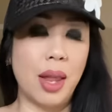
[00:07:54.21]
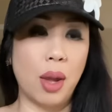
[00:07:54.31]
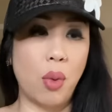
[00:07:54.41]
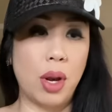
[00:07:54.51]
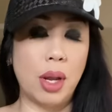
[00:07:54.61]

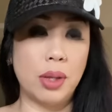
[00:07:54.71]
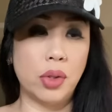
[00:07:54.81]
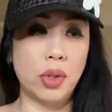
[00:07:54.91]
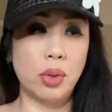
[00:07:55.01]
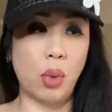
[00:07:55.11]
Like when
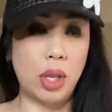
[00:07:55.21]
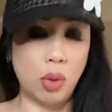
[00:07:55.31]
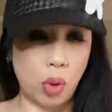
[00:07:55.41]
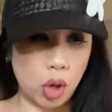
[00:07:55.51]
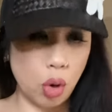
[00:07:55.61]
it's when
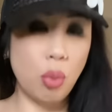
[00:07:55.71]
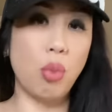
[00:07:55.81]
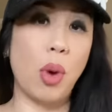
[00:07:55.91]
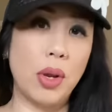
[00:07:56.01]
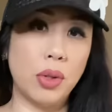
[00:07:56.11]
when your
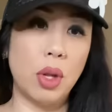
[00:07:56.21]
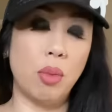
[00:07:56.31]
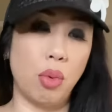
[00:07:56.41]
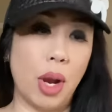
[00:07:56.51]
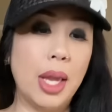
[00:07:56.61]

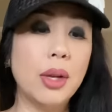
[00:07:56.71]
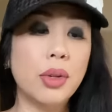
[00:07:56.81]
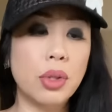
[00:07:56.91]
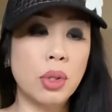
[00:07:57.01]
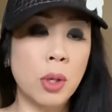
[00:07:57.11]
bracelet
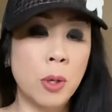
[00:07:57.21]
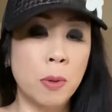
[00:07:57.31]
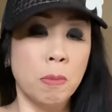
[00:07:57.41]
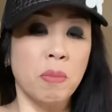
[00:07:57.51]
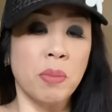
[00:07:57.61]
breaks,
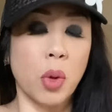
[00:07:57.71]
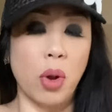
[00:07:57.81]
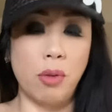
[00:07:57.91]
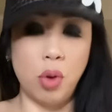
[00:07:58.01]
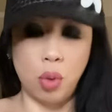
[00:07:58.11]
or
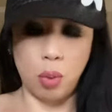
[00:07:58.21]
if you